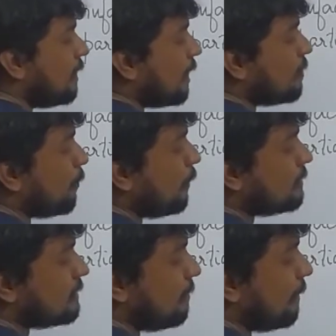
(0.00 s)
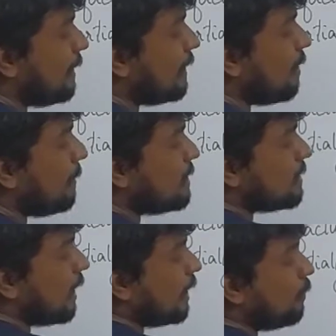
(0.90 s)
it produces a male gamete
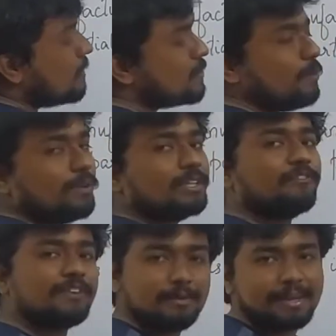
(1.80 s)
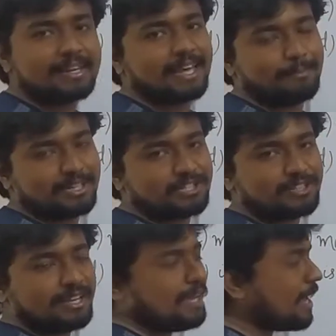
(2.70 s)
and also the female gamete.